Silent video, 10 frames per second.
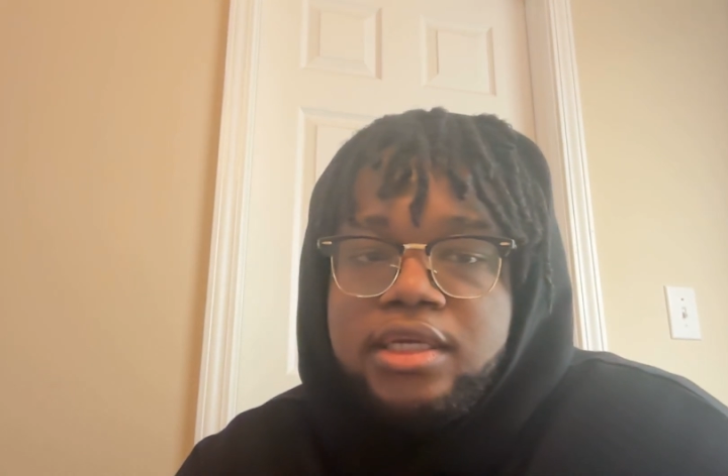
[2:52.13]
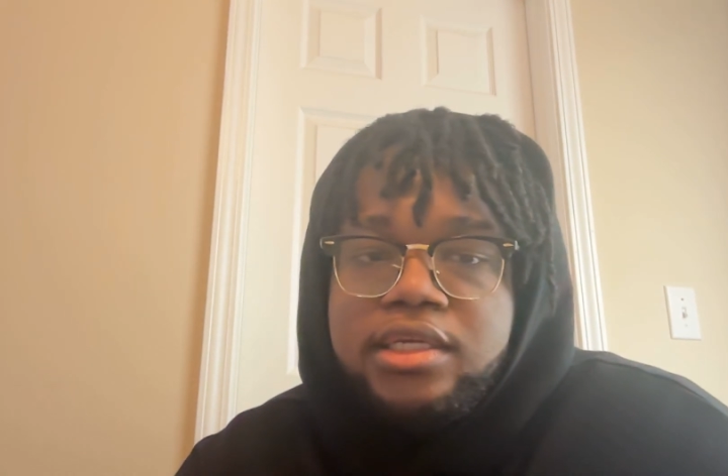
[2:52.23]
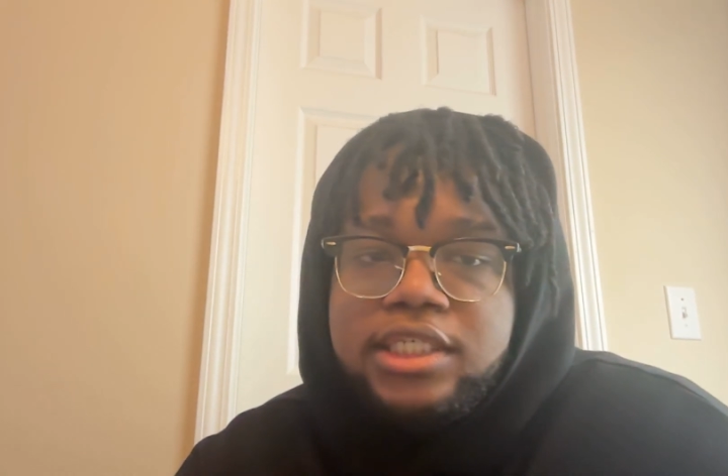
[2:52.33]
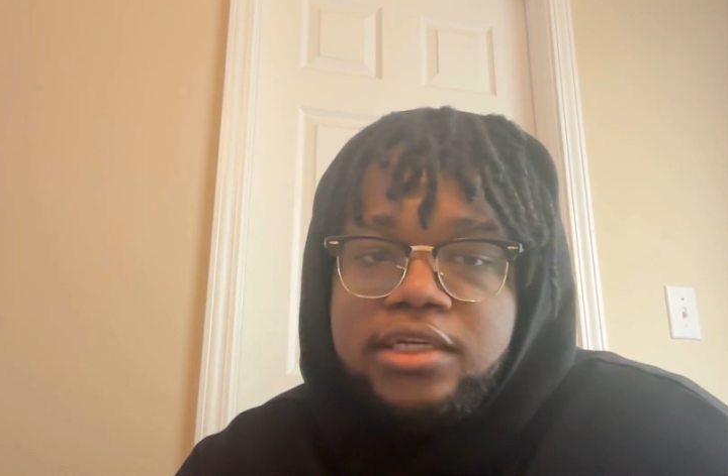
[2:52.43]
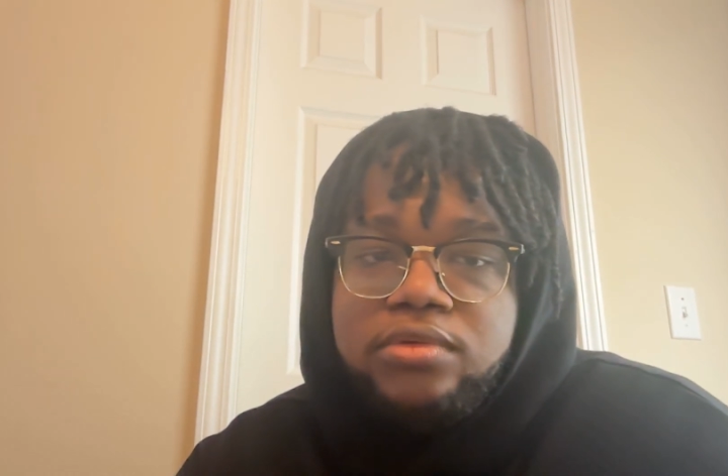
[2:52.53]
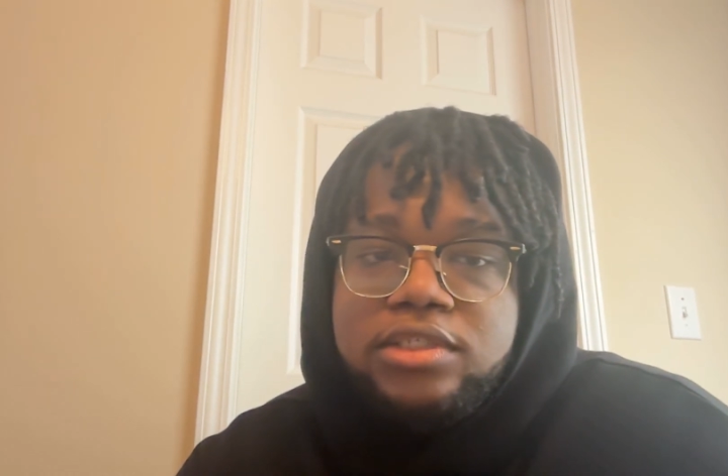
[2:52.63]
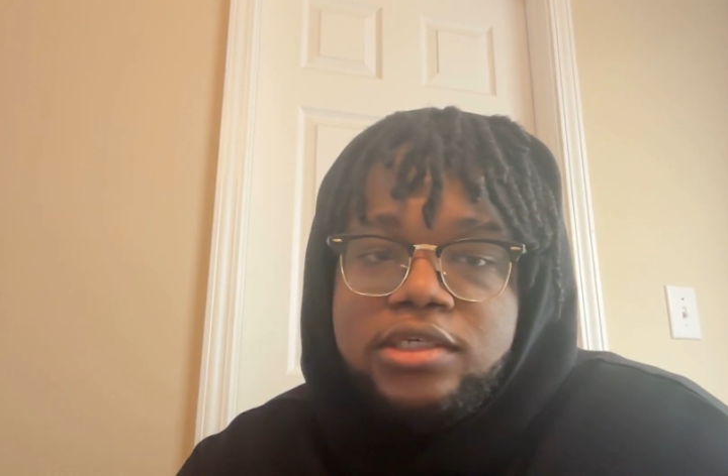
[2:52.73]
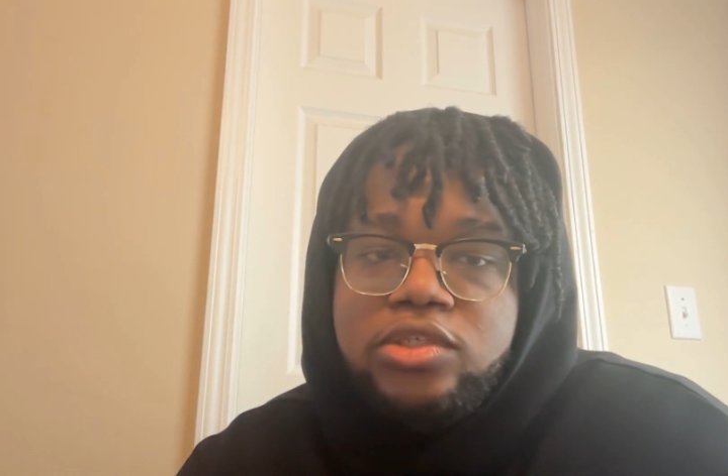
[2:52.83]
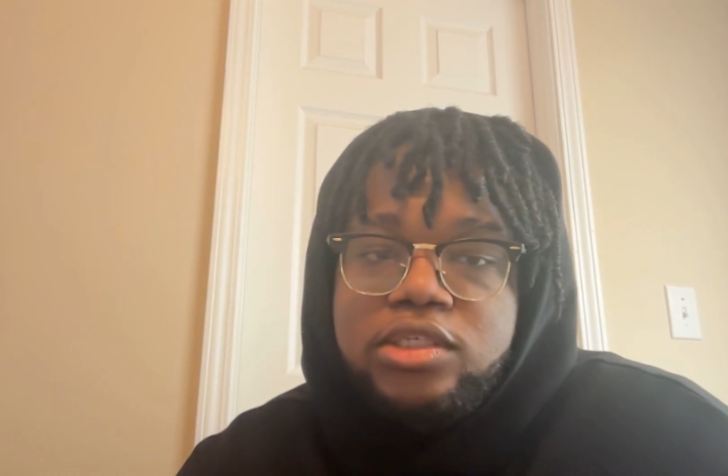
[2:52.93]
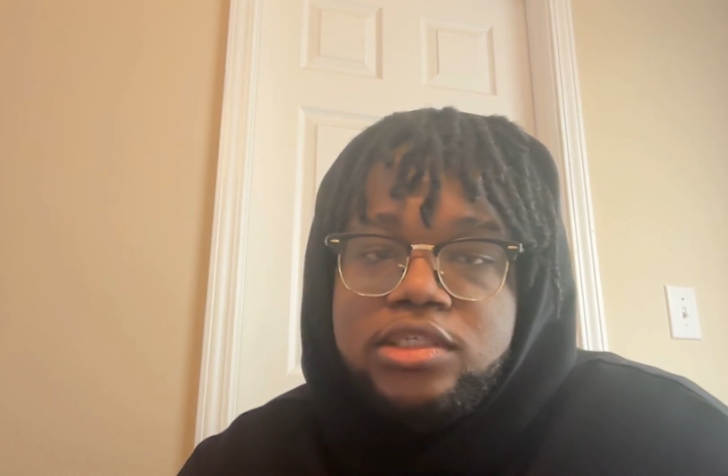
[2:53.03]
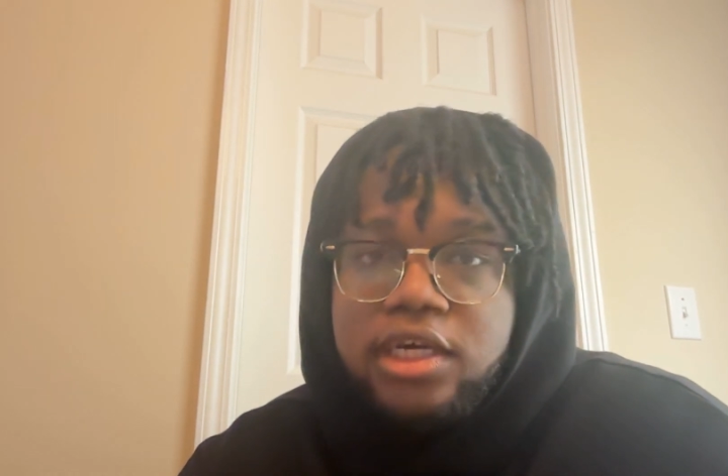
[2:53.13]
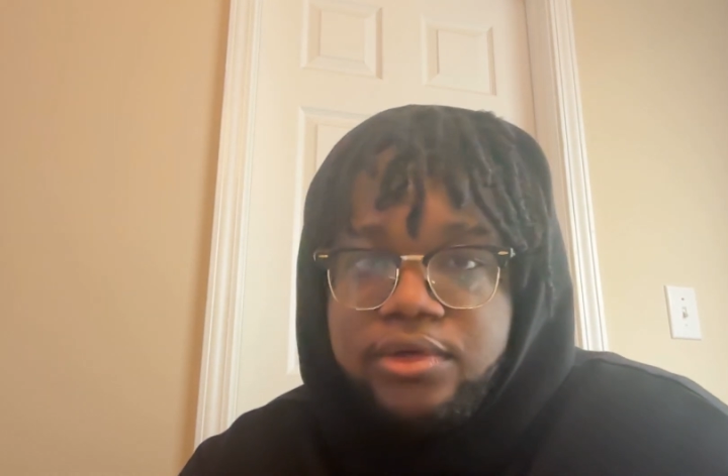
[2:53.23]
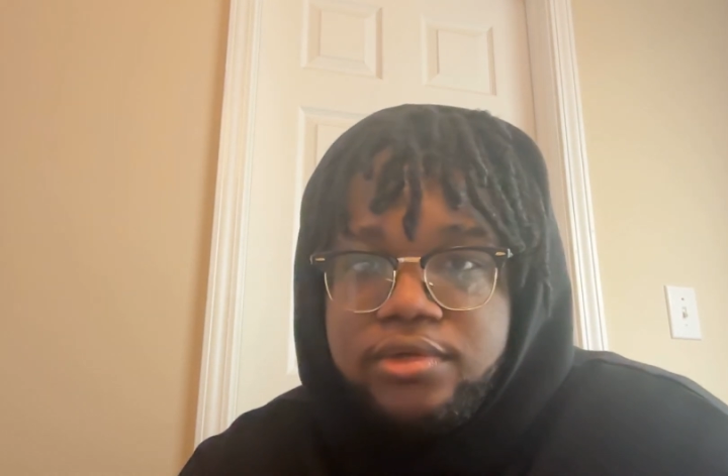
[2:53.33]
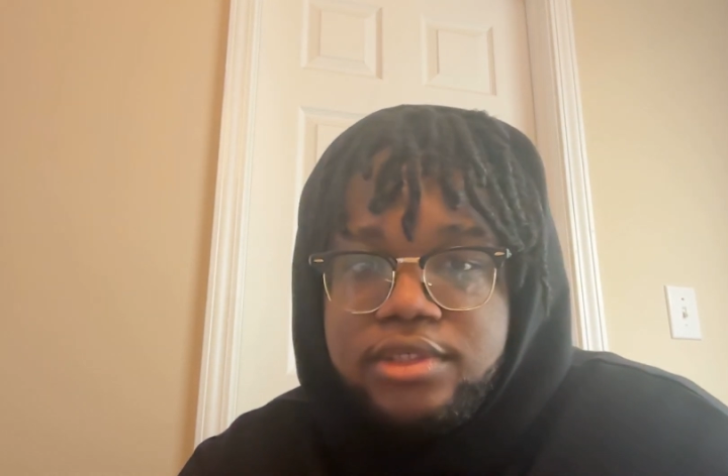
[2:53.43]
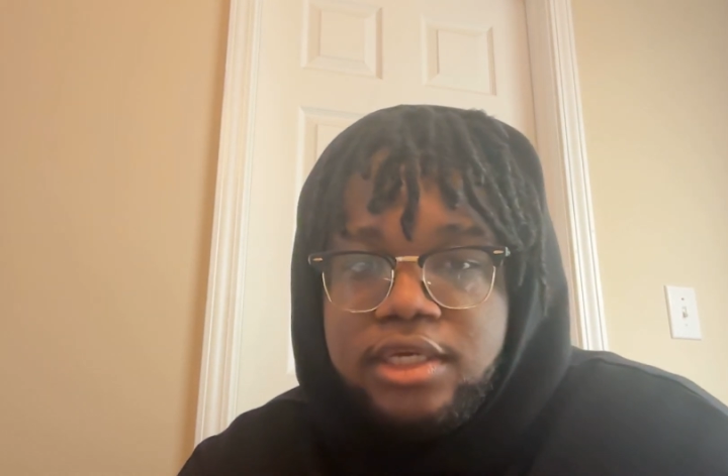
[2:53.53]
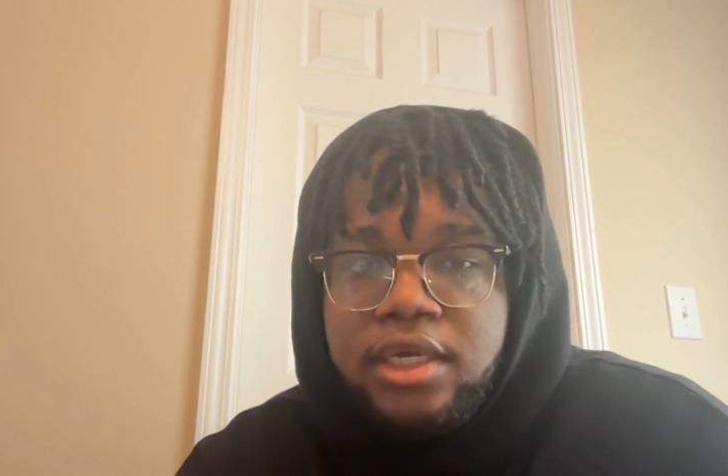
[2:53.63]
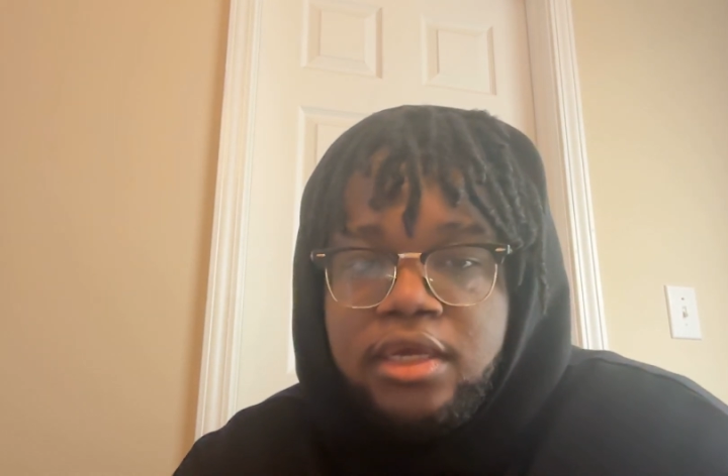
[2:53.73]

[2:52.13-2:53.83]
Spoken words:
containers such as gutters,